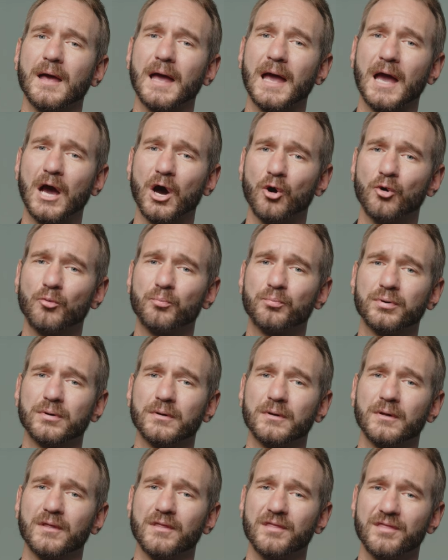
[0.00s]
help
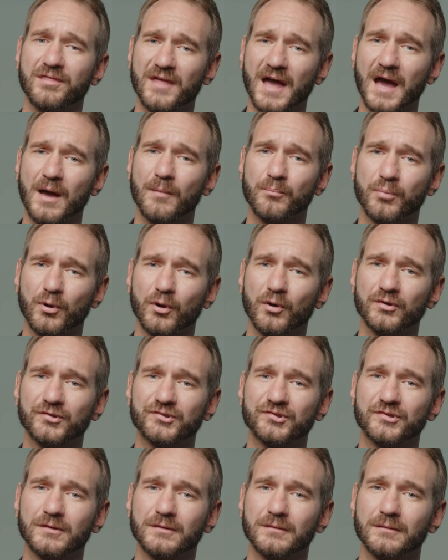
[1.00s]
that
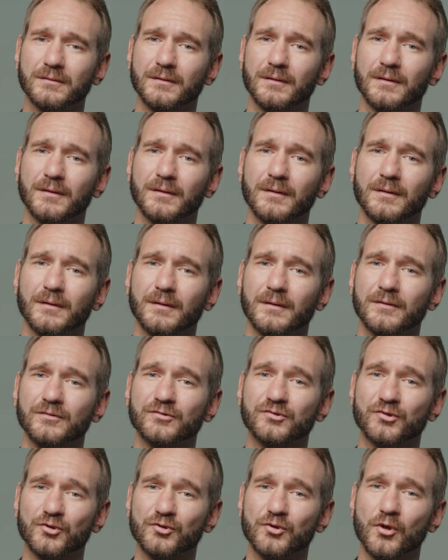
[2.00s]
person
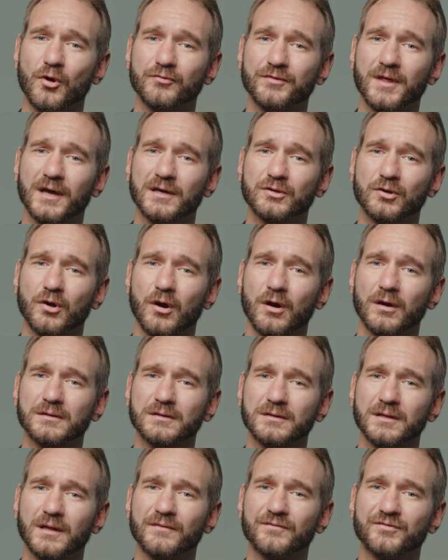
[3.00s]
to know that
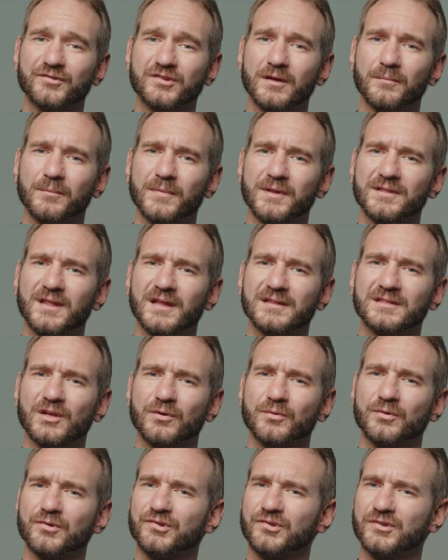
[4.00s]
God loves them and that
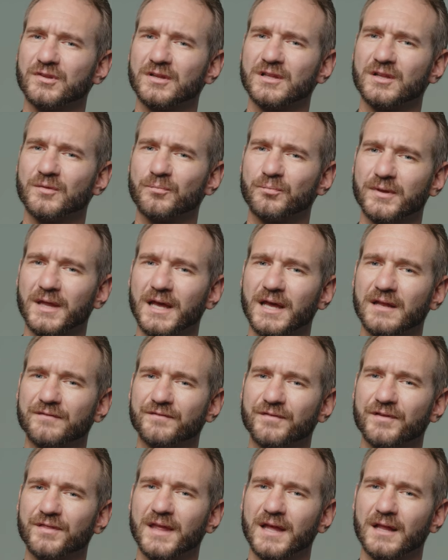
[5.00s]
there is still a plan
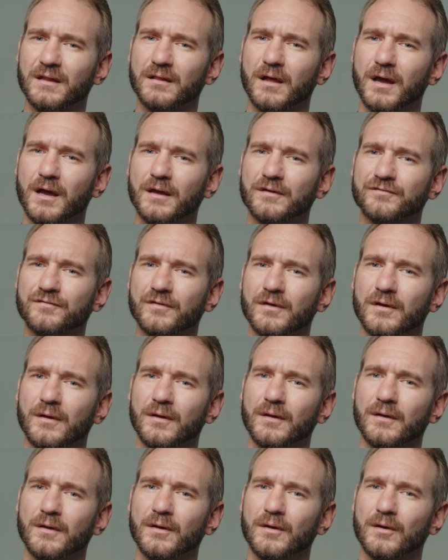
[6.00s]
for their life
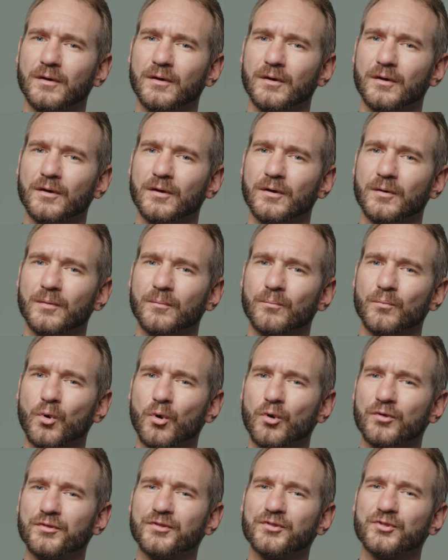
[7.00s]

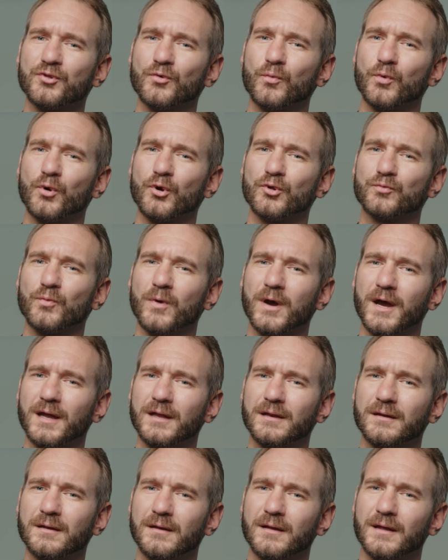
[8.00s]
more than the
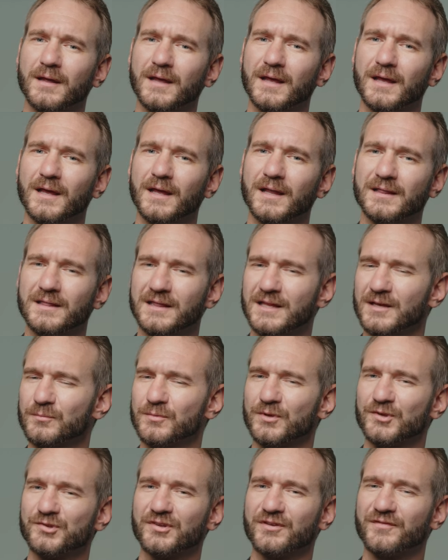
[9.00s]
worldwide
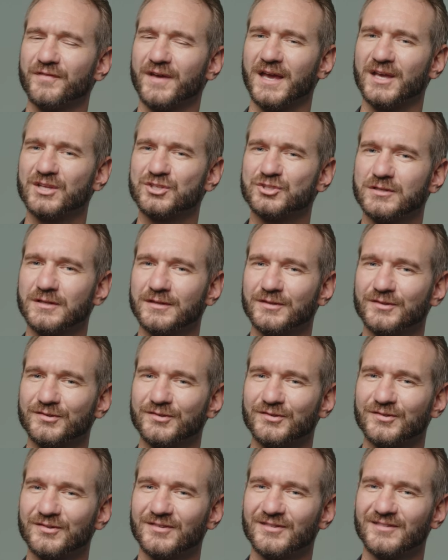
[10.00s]
limbless
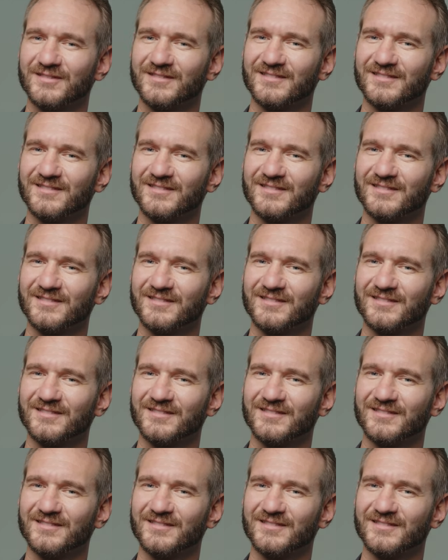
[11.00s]
evangelist?